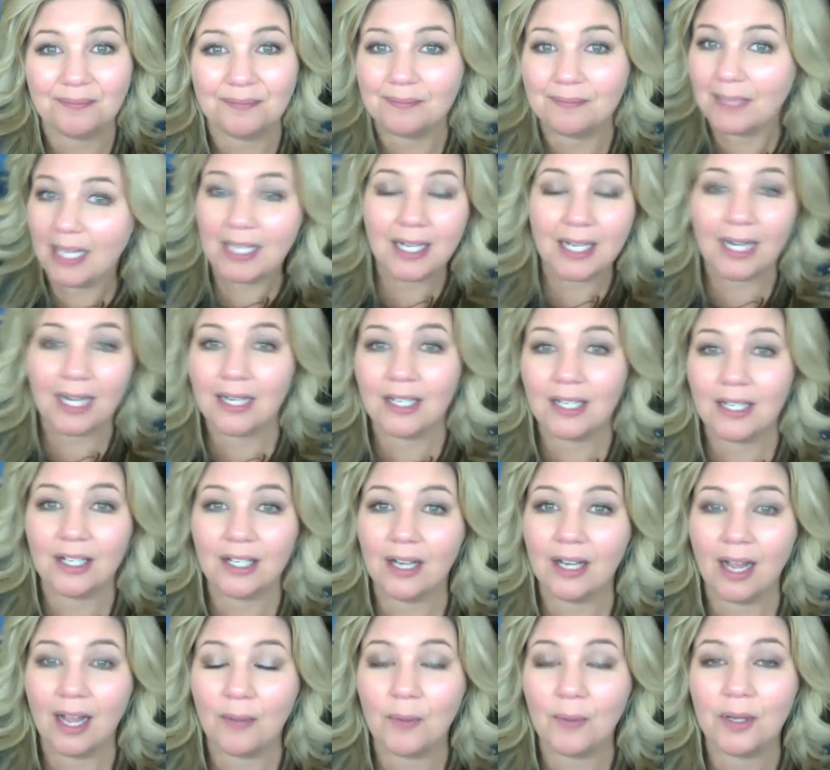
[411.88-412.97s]
And
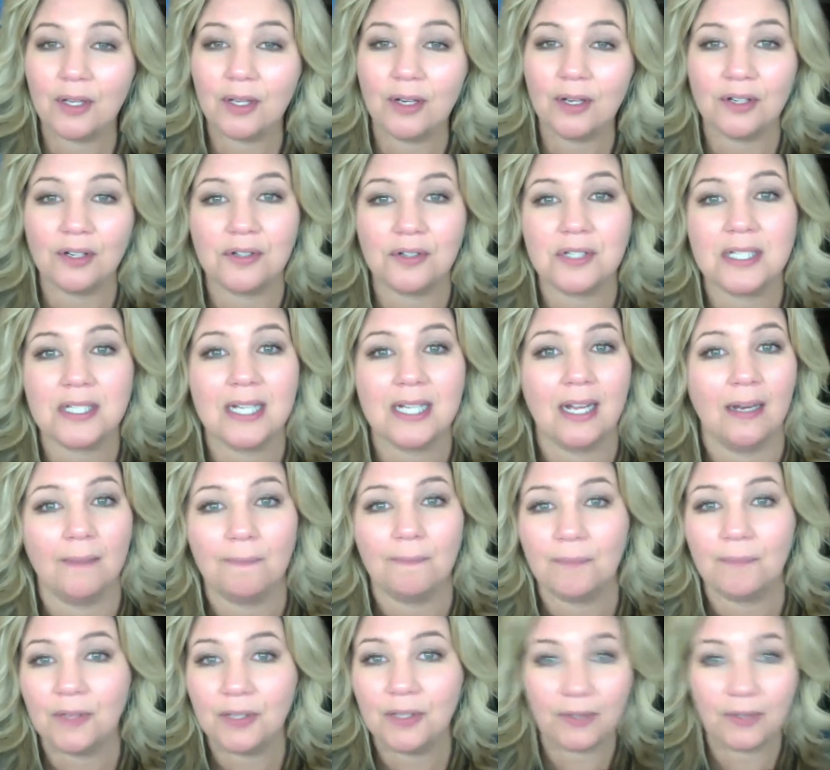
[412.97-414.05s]
I want you to understand,
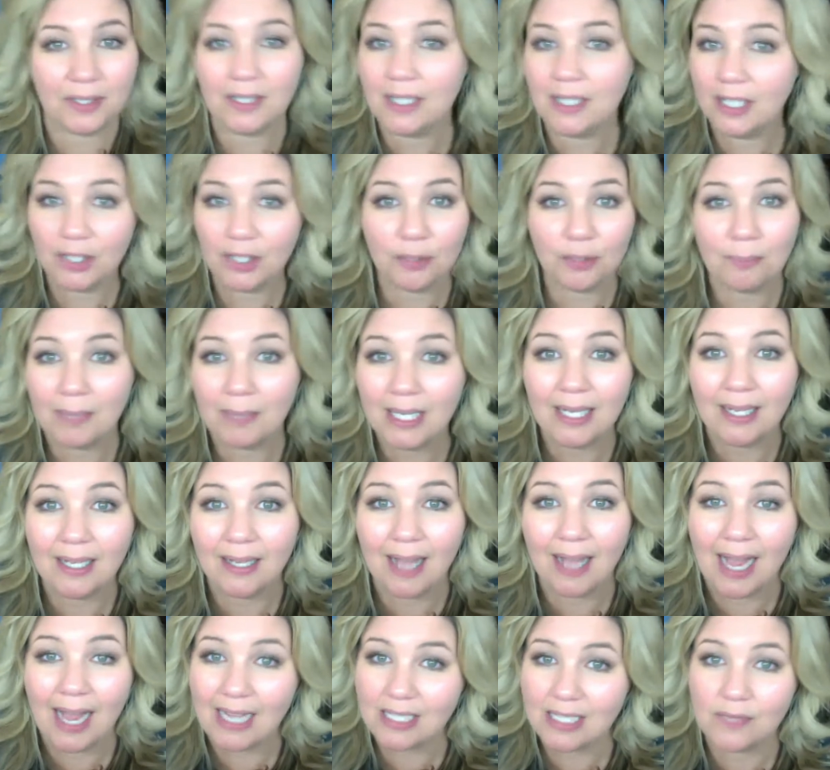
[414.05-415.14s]
you didn't hear
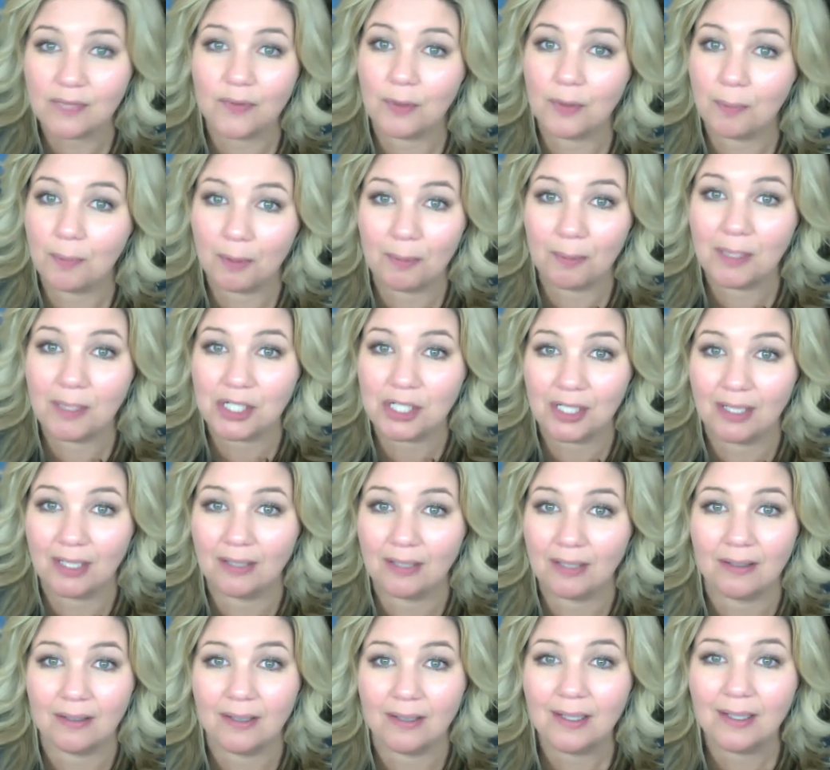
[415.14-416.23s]
me ask for permission.
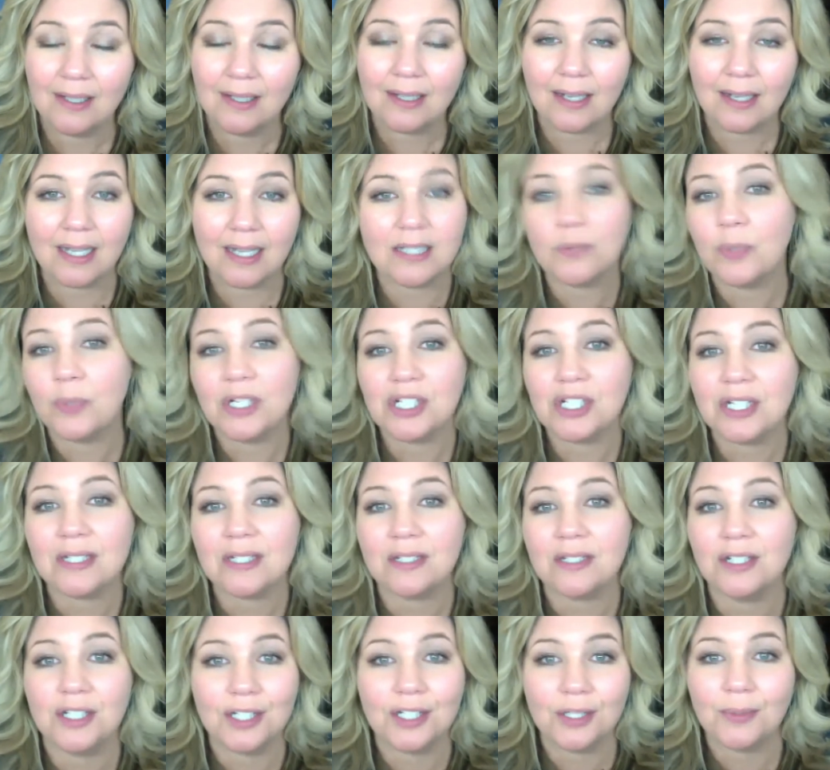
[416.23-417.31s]
Guys, we
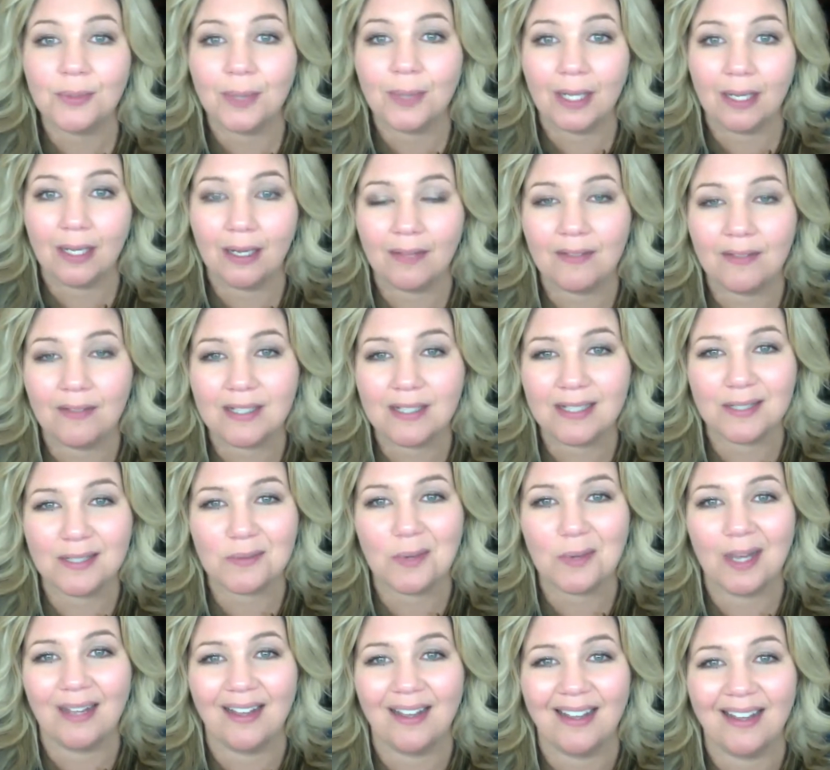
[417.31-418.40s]
just do it. And this is
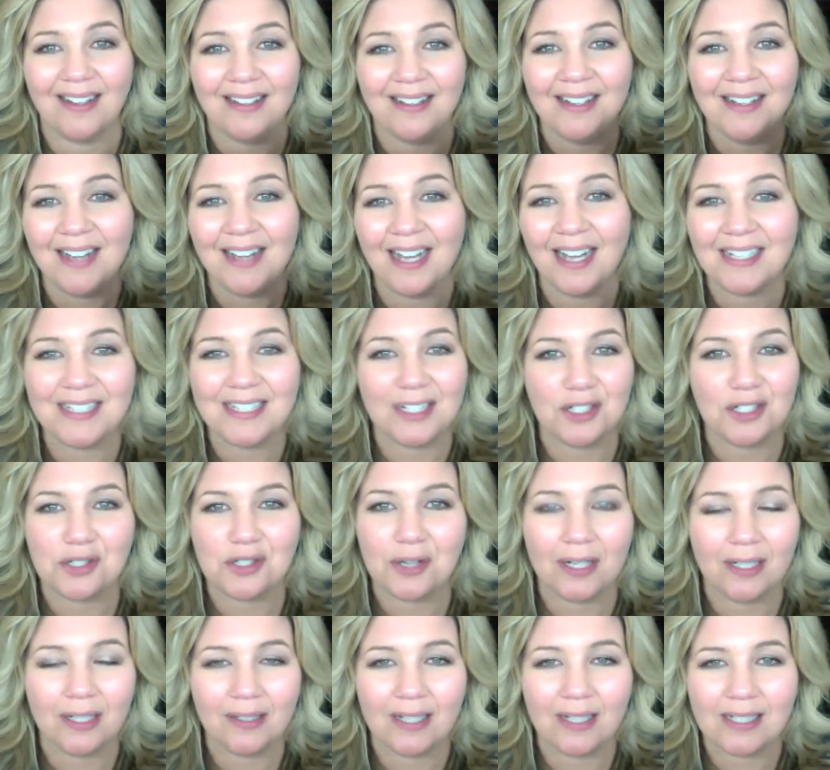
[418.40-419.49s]
why I did a
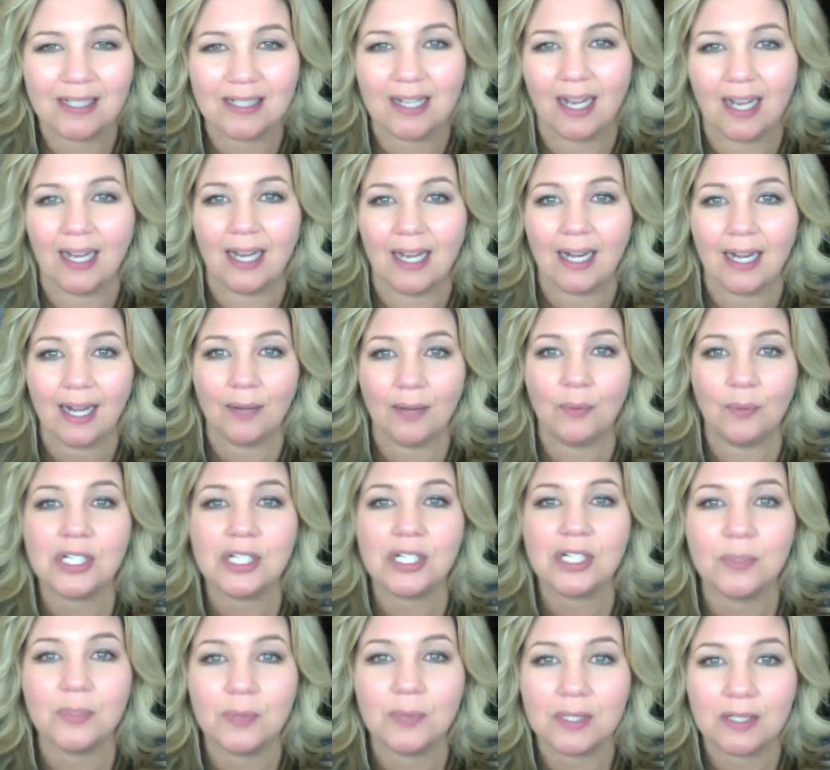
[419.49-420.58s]
training last night, and I
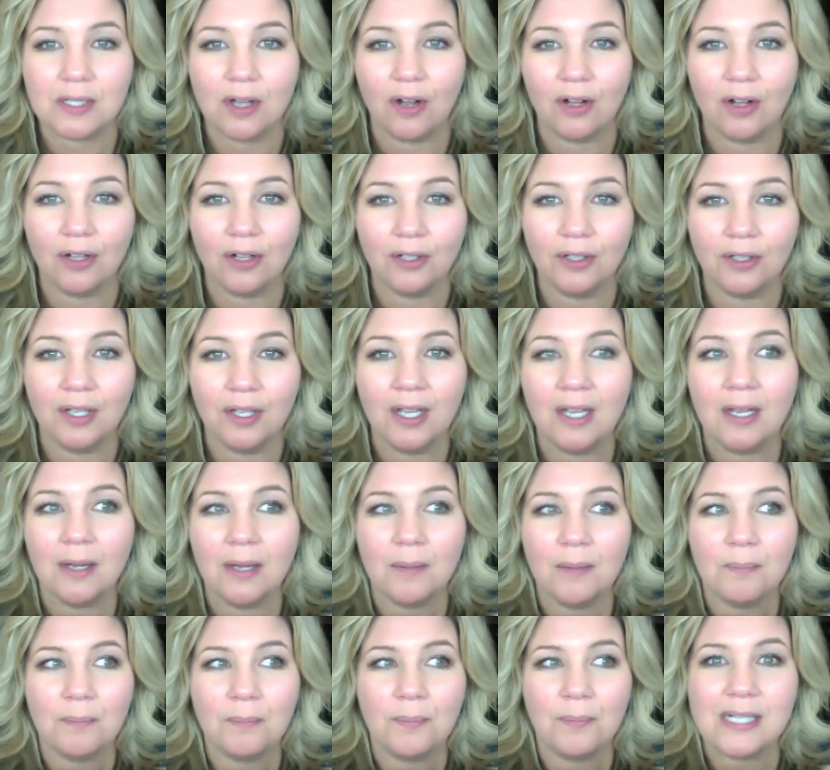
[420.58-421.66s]
wish it was called
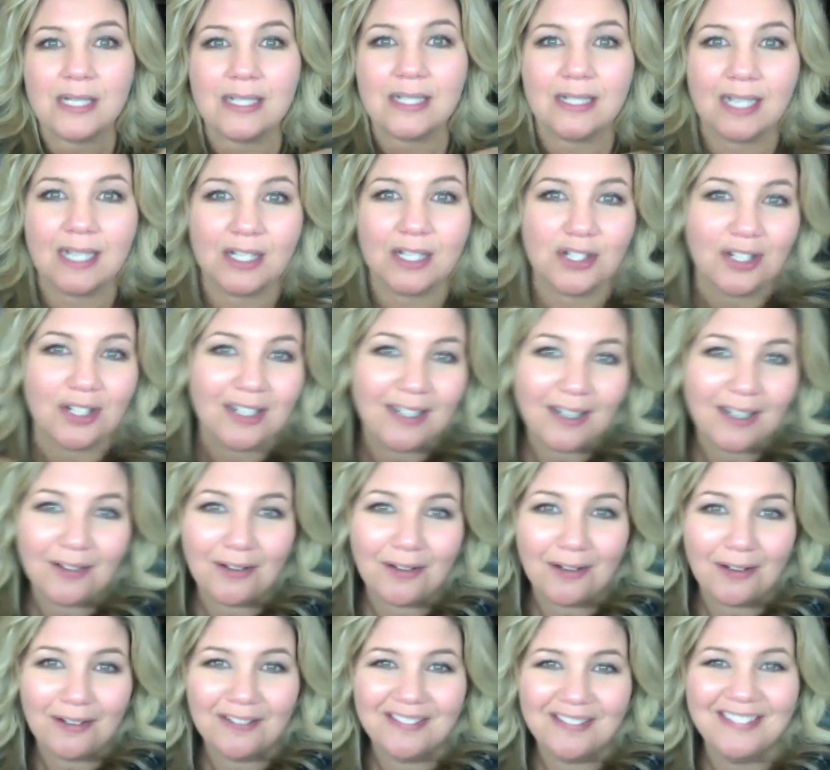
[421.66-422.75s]
Presentation Connect
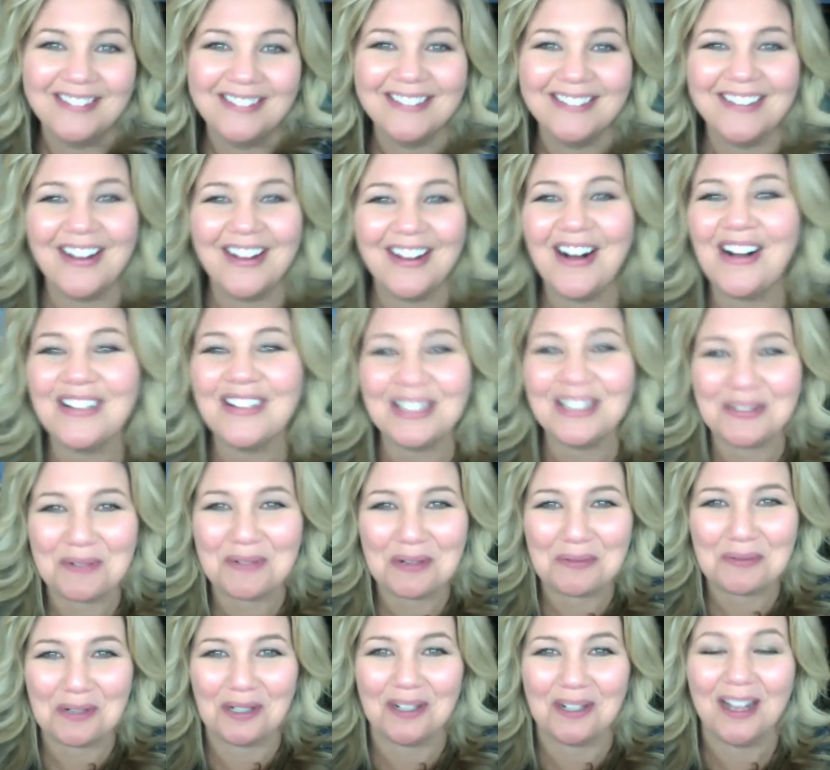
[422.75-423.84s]
Call, all in
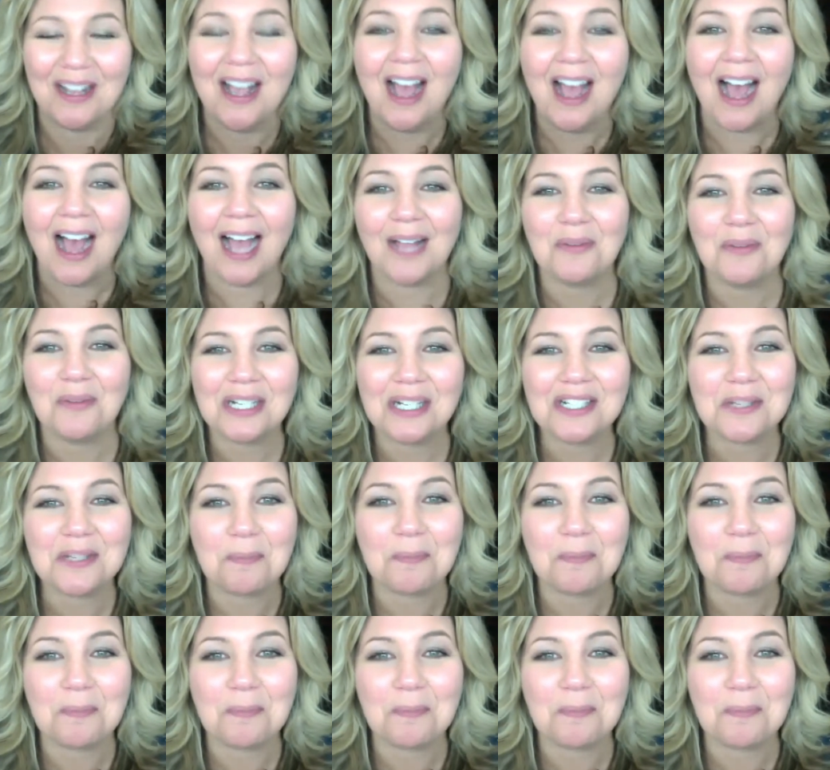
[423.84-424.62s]
one word. I wish